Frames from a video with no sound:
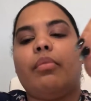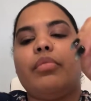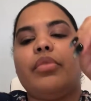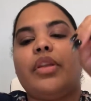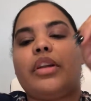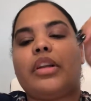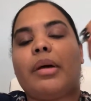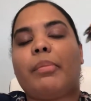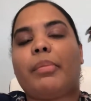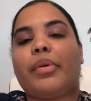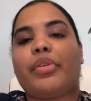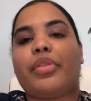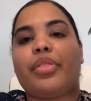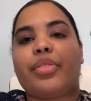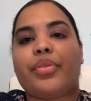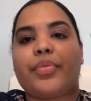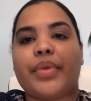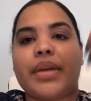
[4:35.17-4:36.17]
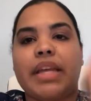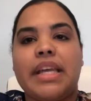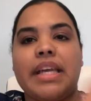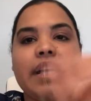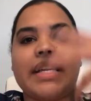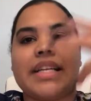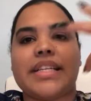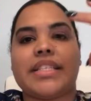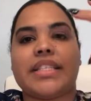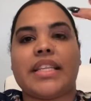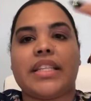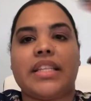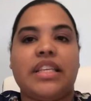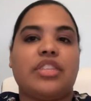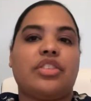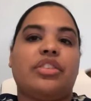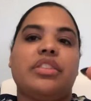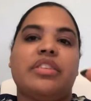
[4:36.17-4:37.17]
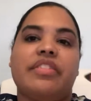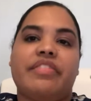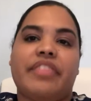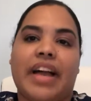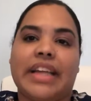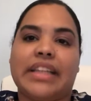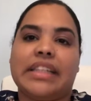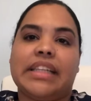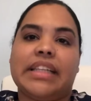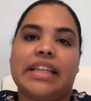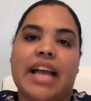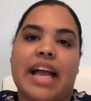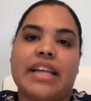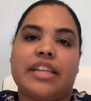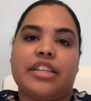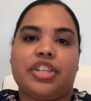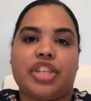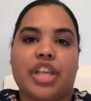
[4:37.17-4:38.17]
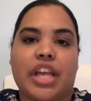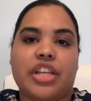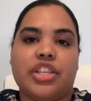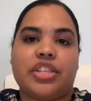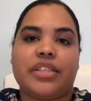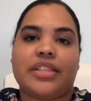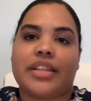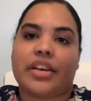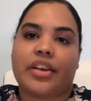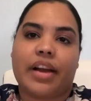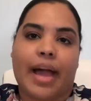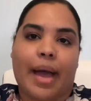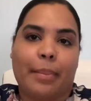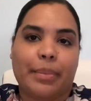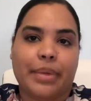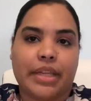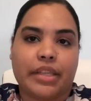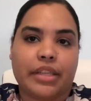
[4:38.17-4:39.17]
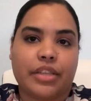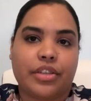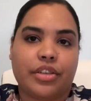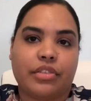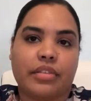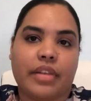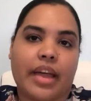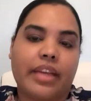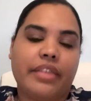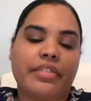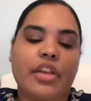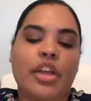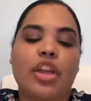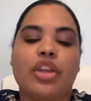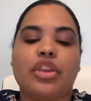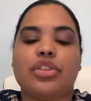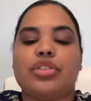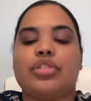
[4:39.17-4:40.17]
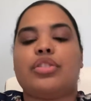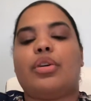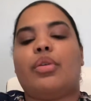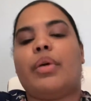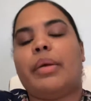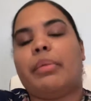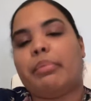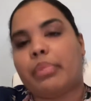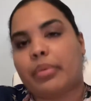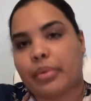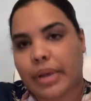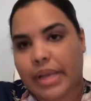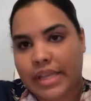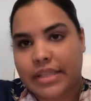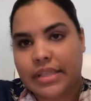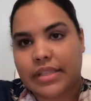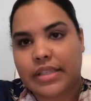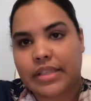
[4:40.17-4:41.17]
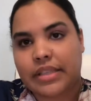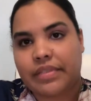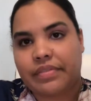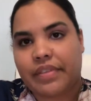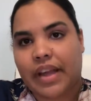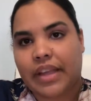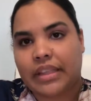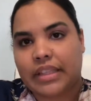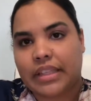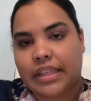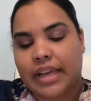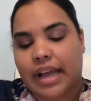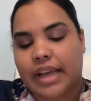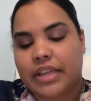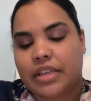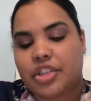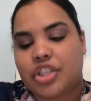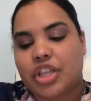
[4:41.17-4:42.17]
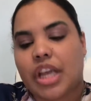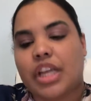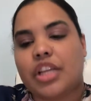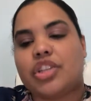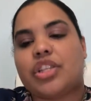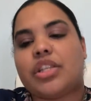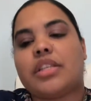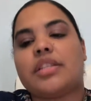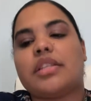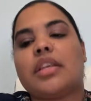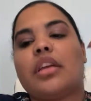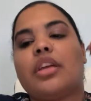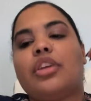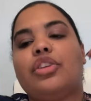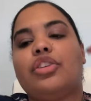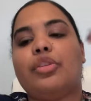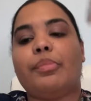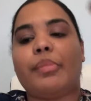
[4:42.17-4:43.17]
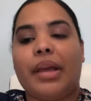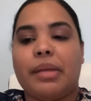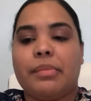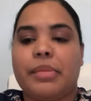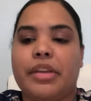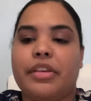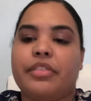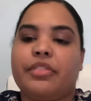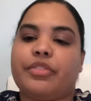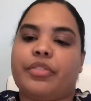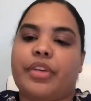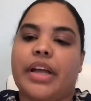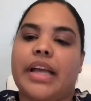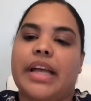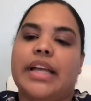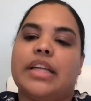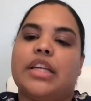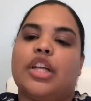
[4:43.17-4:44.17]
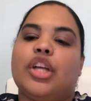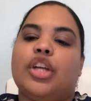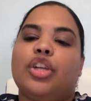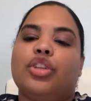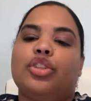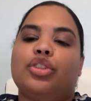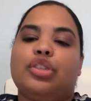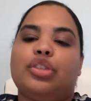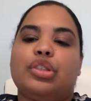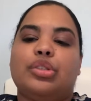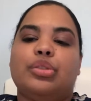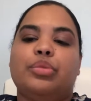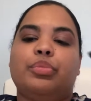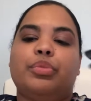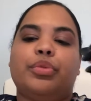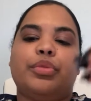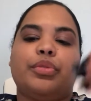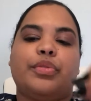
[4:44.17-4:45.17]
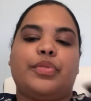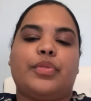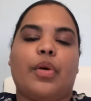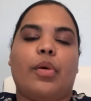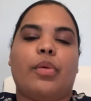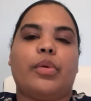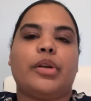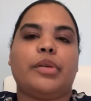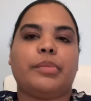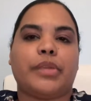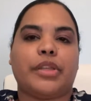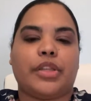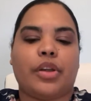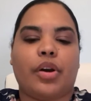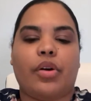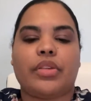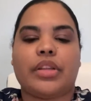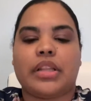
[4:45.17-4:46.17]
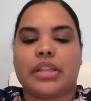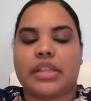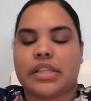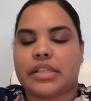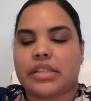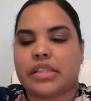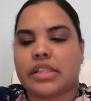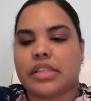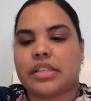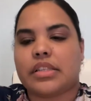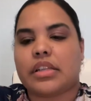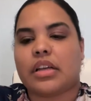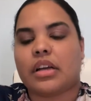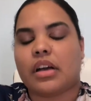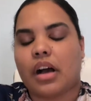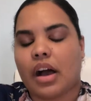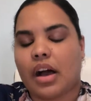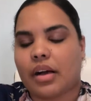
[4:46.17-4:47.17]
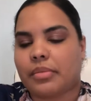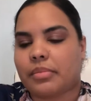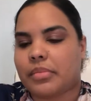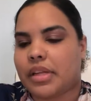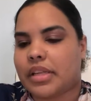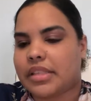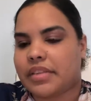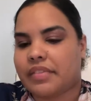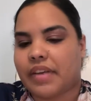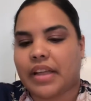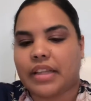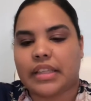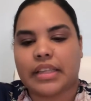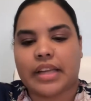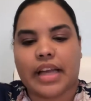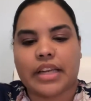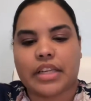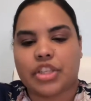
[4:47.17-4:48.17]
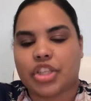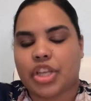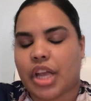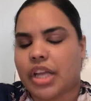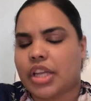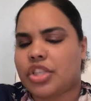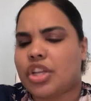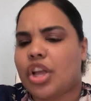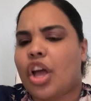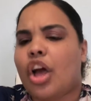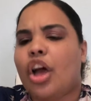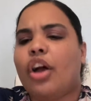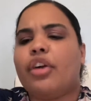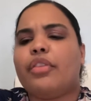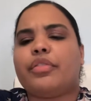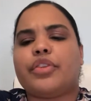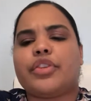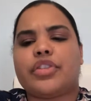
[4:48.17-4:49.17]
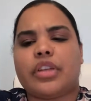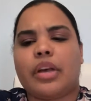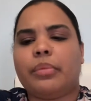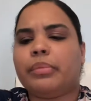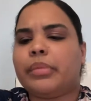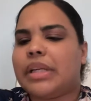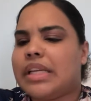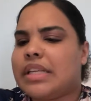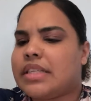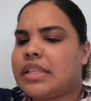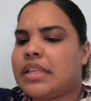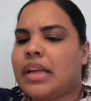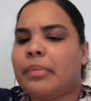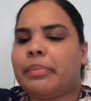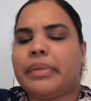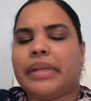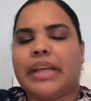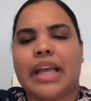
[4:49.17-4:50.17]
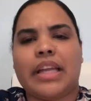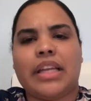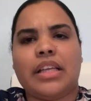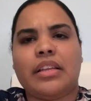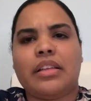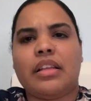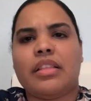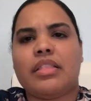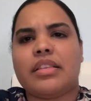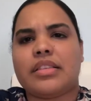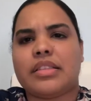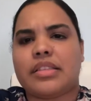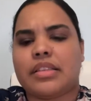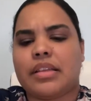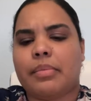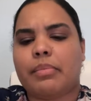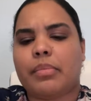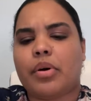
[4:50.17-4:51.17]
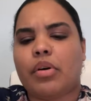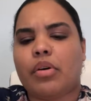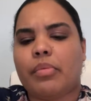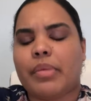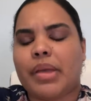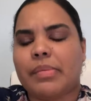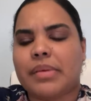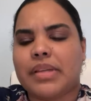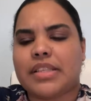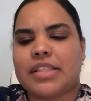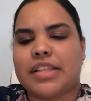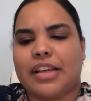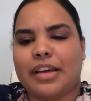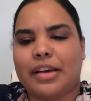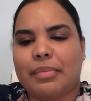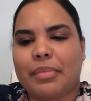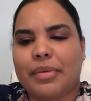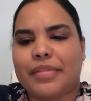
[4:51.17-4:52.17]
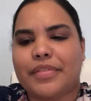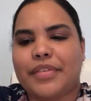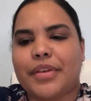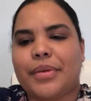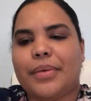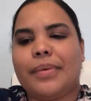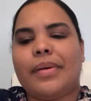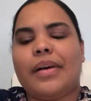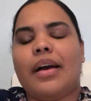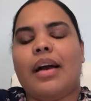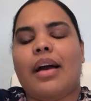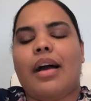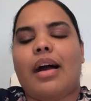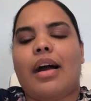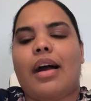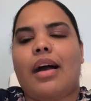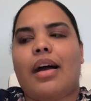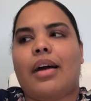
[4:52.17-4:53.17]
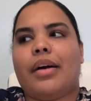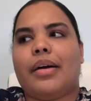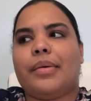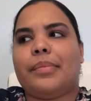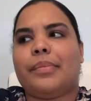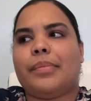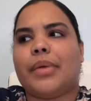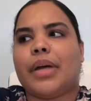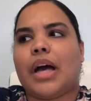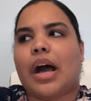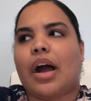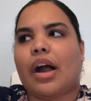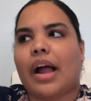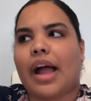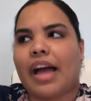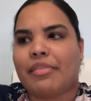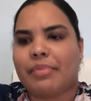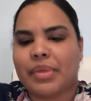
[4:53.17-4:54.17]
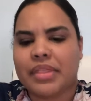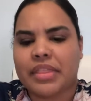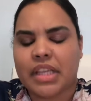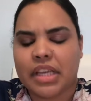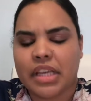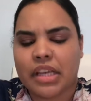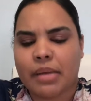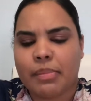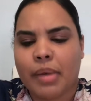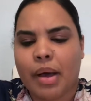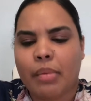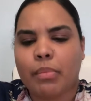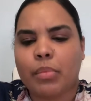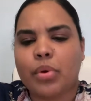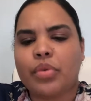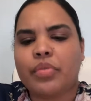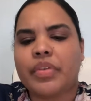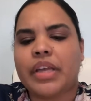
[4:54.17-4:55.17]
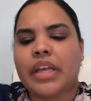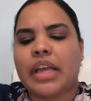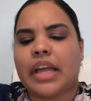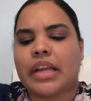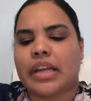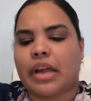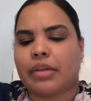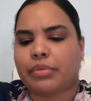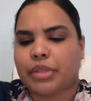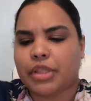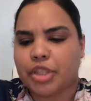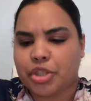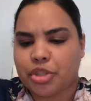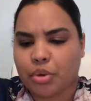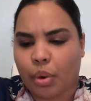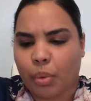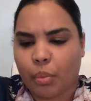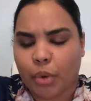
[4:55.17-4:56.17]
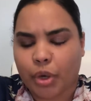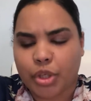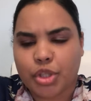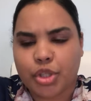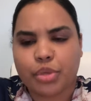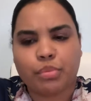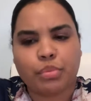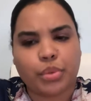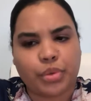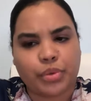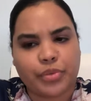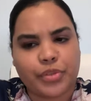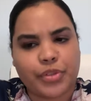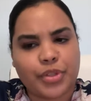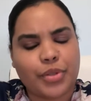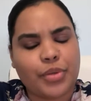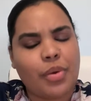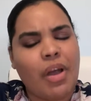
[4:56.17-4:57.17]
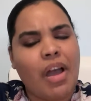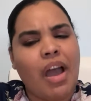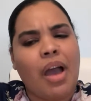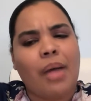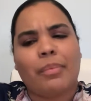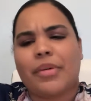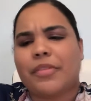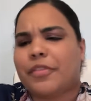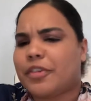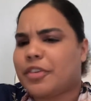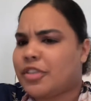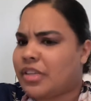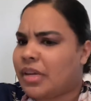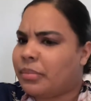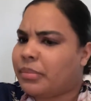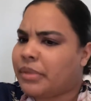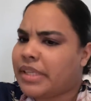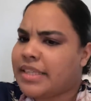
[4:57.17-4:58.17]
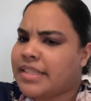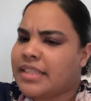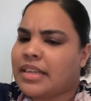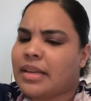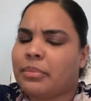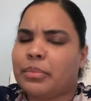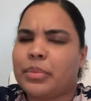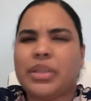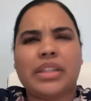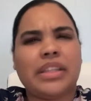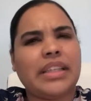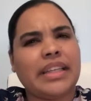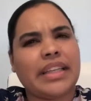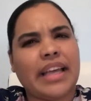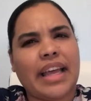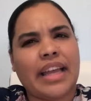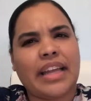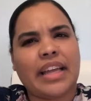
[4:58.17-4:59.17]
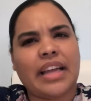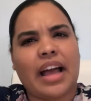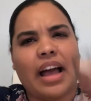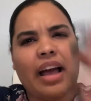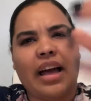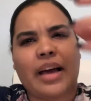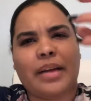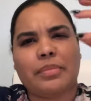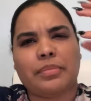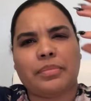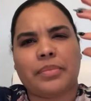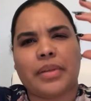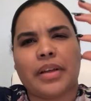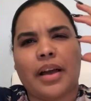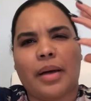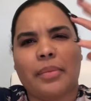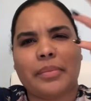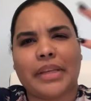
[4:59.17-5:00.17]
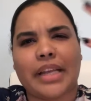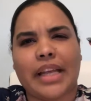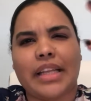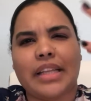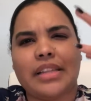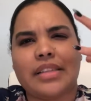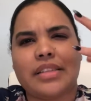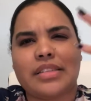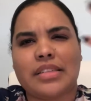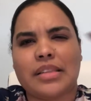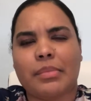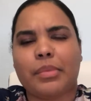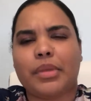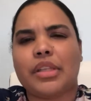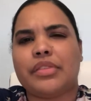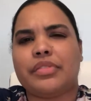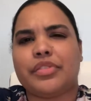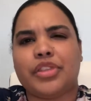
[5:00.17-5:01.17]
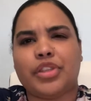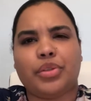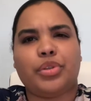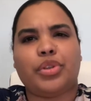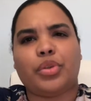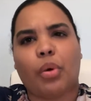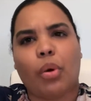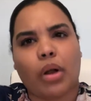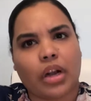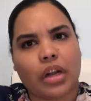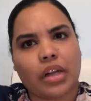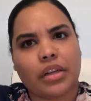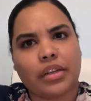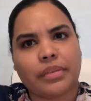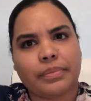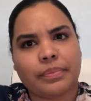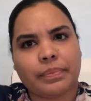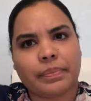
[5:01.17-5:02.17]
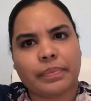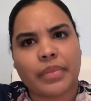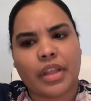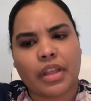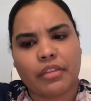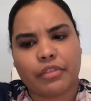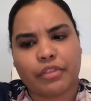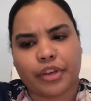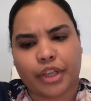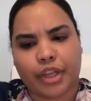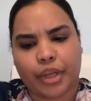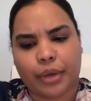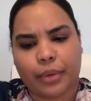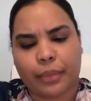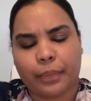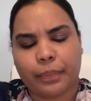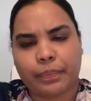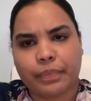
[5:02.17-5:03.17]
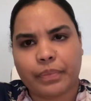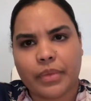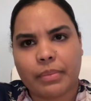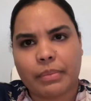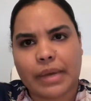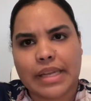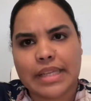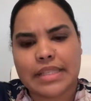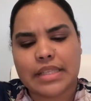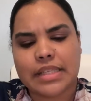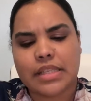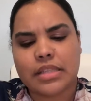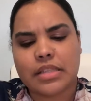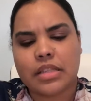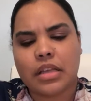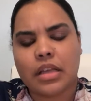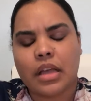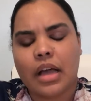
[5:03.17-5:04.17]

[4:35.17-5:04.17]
the number 3 is, these are divinely guided changes that are happening in your life. So embrace the divinely guided changes. You may be afraid to move forward, but know that this is a divinely guided change. For some reason, I'm getting the symbol, maybe some of you have been thinking about moving and not really sure where to move to, but for some reason I'm really getting, I'm getting the symbol of New York for you, Pisces.